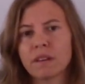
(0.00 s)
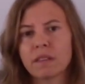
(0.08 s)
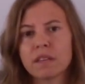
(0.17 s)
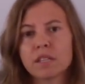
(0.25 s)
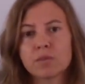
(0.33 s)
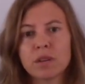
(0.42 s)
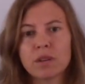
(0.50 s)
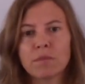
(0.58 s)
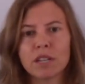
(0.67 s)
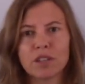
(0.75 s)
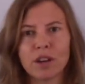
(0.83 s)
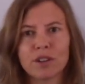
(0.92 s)
This week
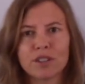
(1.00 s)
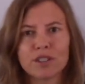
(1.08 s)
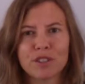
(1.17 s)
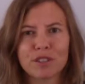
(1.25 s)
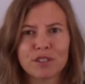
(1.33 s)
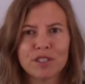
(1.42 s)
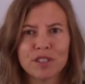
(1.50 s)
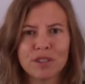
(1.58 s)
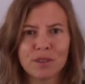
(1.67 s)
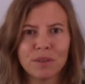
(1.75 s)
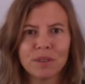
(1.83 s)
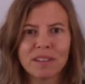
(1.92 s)
my daughter turned
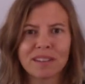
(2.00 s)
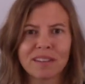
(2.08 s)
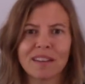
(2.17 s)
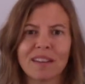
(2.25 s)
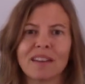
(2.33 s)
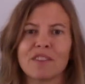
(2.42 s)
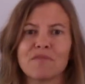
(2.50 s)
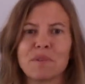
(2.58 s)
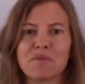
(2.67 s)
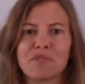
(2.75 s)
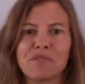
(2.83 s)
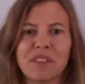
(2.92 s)
2, and I've
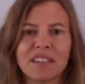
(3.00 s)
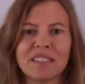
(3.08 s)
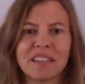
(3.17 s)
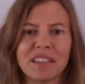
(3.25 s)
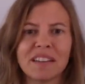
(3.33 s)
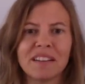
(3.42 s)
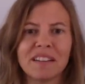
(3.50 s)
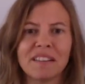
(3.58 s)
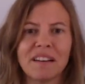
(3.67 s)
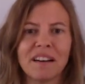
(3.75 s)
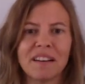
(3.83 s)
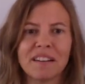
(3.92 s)
been reflecting a
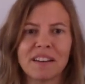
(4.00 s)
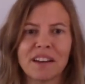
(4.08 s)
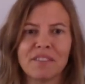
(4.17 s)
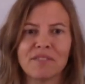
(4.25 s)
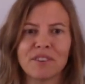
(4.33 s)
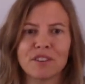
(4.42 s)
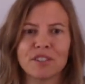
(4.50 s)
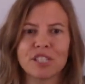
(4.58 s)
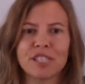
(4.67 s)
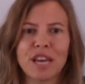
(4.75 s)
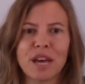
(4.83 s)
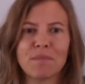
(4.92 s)
lot on how far
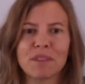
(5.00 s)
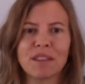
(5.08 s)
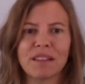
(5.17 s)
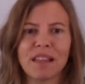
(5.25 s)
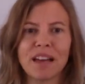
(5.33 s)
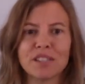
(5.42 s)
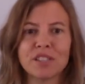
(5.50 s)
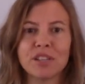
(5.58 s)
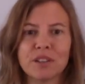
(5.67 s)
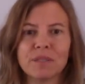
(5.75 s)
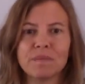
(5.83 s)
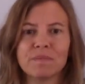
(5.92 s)
she's come in the last
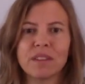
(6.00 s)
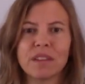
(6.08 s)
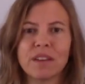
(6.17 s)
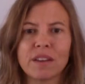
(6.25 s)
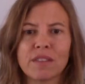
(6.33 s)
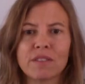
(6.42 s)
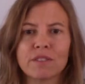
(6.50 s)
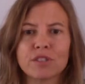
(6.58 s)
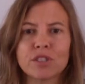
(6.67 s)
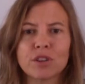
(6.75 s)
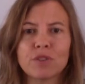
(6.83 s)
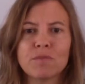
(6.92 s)
year. There's
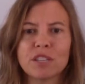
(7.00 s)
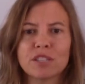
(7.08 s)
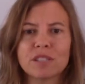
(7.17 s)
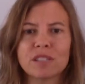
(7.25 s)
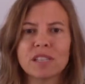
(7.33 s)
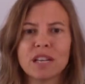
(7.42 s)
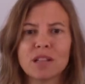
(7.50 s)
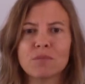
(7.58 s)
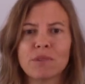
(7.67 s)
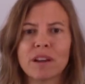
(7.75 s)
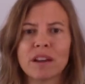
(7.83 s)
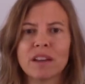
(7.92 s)
so much to
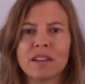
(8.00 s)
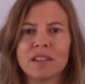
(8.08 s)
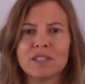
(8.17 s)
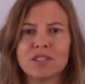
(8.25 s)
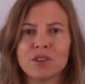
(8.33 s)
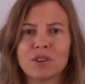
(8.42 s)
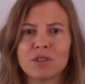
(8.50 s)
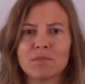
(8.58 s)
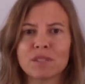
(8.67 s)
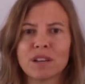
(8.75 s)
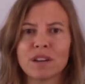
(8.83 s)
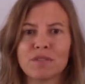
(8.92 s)
celebrate in
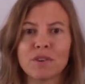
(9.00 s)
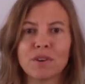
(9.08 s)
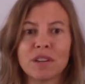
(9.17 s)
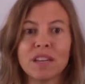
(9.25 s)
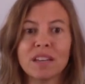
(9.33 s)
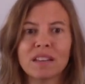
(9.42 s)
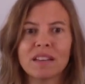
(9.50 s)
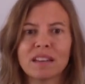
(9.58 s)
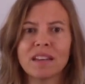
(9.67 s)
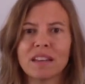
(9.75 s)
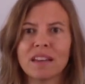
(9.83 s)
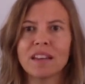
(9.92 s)
terms of her
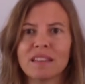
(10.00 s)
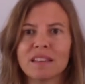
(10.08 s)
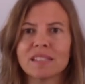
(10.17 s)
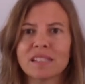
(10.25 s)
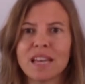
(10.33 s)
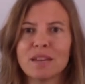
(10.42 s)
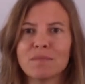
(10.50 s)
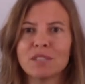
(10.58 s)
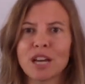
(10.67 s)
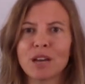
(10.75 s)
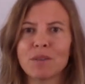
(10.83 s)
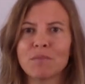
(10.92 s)
healing, and at the same
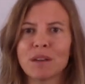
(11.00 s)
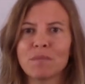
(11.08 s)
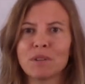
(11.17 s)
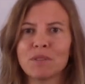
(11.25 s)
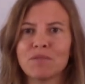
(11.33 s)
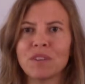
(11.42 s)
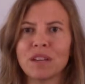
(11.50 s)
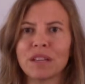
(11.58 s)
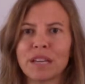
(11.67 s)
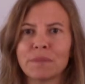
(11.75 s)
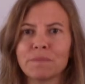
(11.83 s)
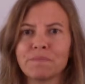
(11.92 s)
time I've been
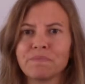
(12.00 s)
feeling